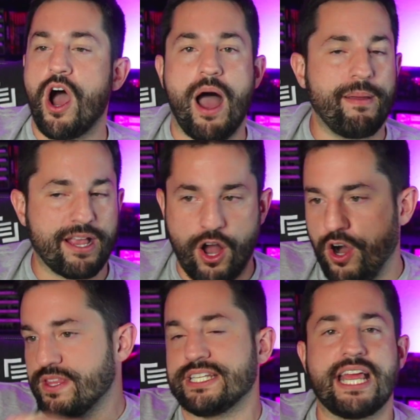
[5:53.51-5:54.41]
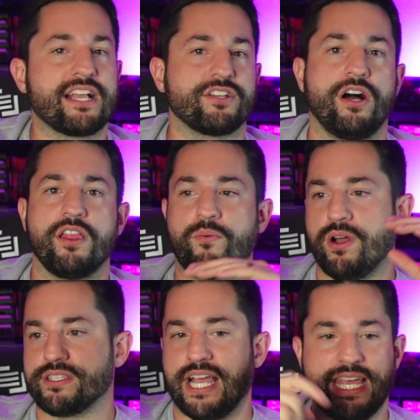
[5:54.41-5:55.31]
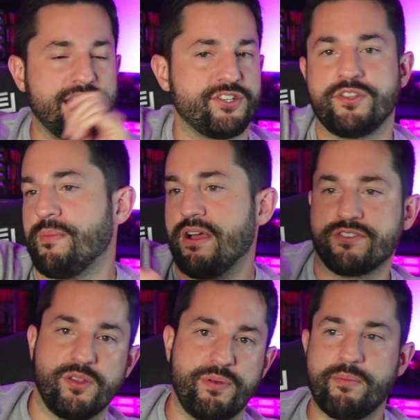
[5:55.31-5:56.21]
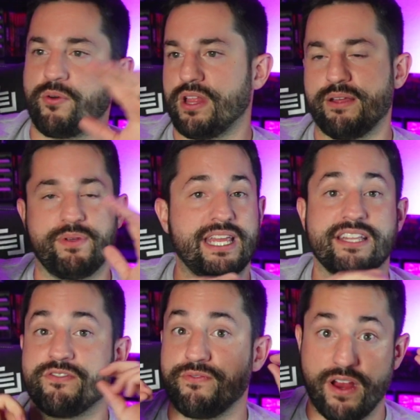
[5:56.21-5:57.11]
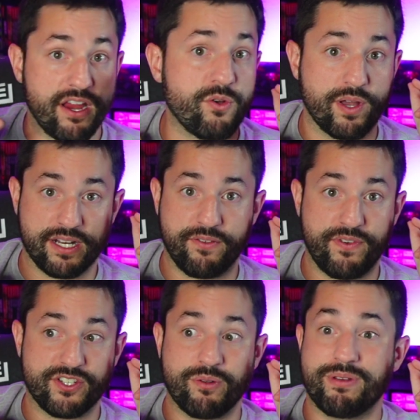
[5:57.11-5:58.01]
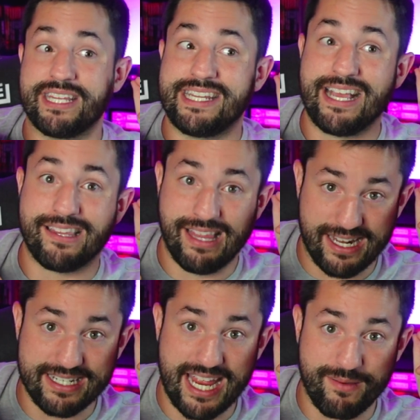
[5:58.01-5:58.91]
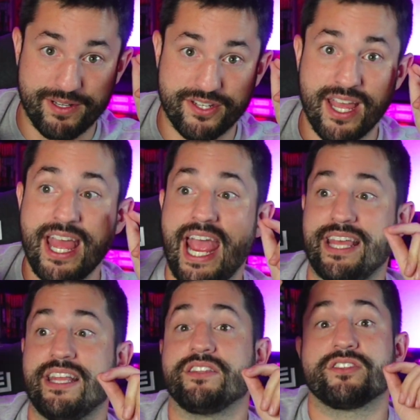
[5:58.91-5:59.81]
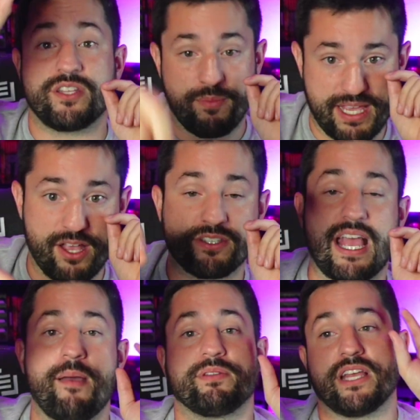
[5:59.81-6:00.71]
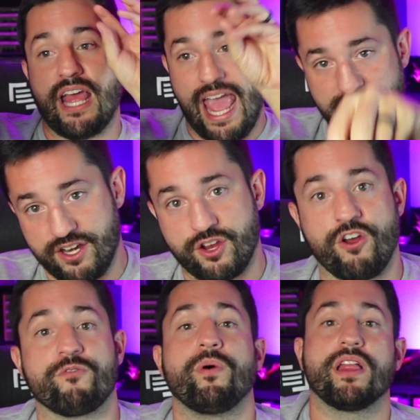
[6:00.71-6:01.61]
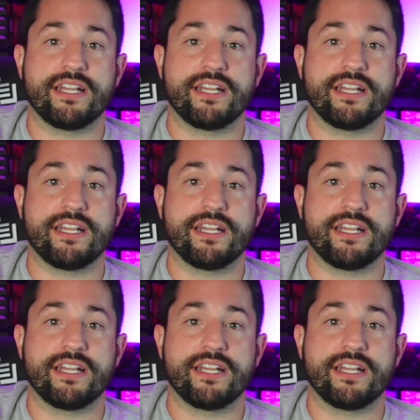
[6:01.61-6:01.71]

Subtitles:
I make all the attacks all at once. I issue them out to the people, and it's very quick and efficient, but they take a lot of damage. And then something else happens. I add in a curveball.